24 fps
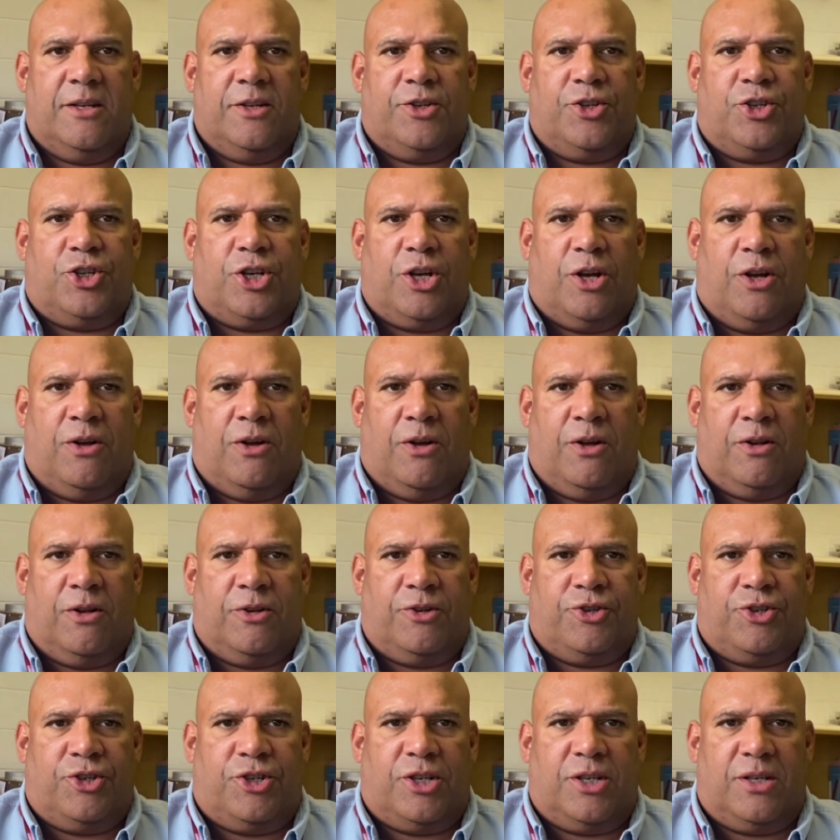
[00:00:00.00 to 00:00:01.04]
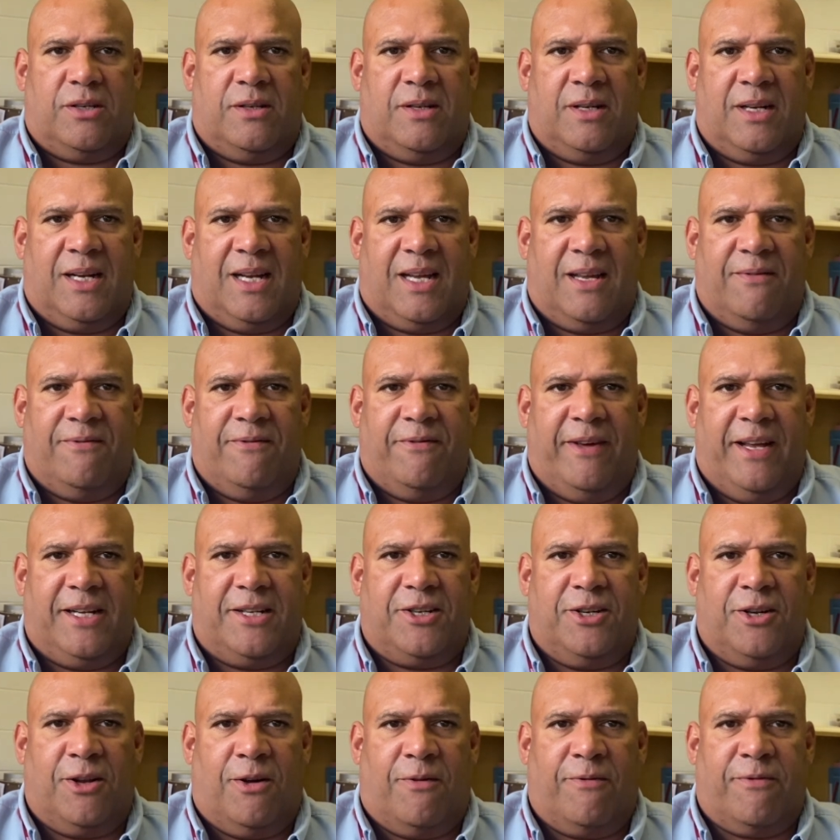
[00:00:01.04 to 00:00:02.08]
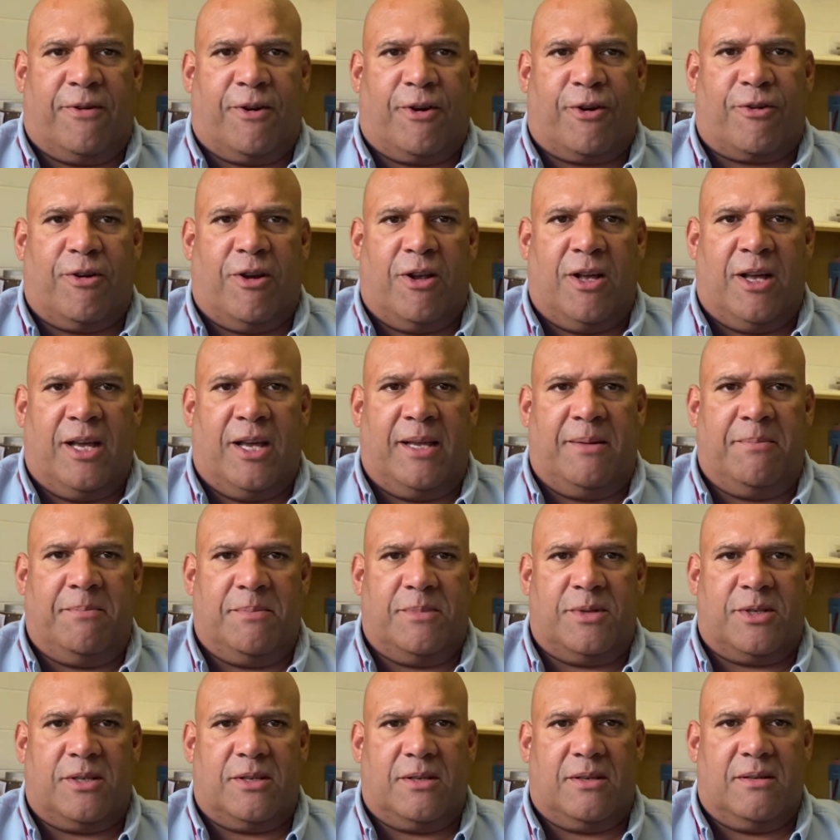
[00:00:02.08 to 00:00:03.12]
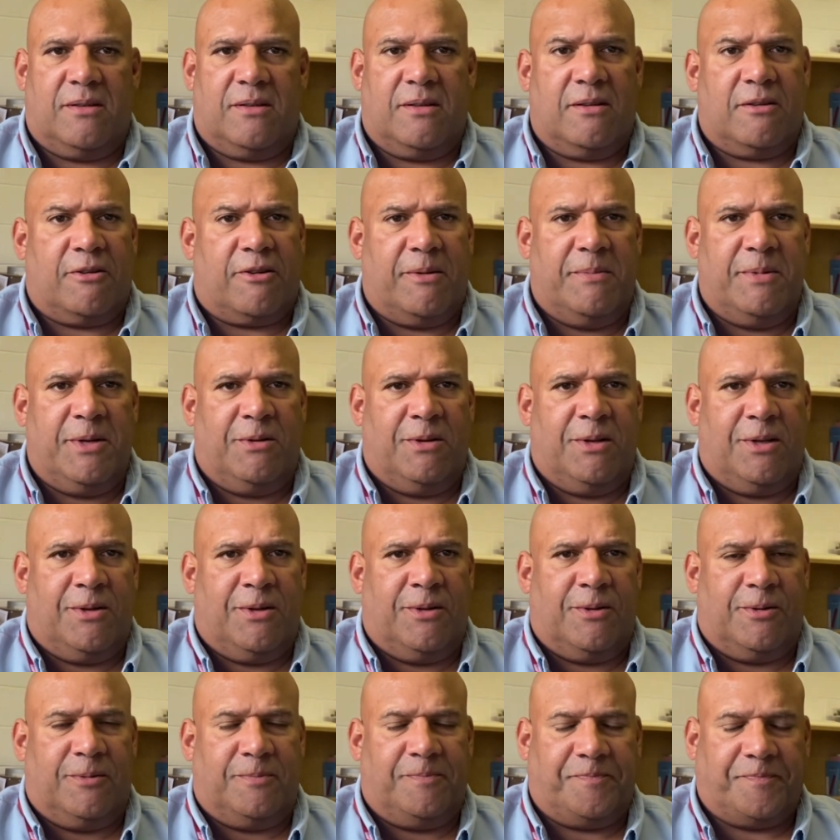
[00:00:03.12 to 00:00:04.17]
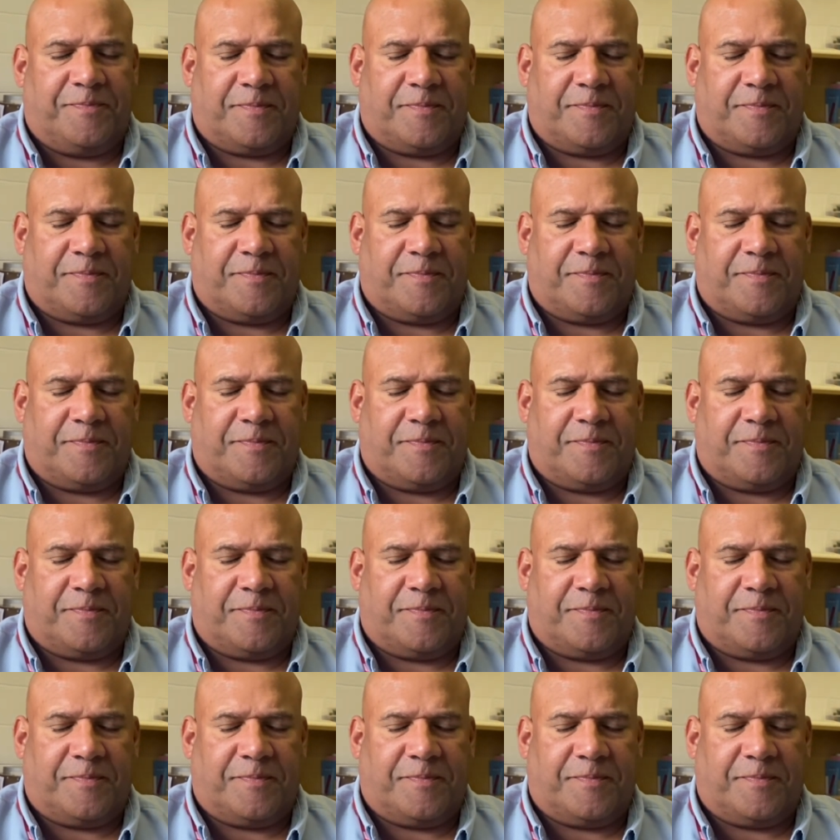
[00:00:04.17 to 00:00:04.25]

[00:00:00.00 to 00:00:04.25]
charged and convicted of crimes, criminal law.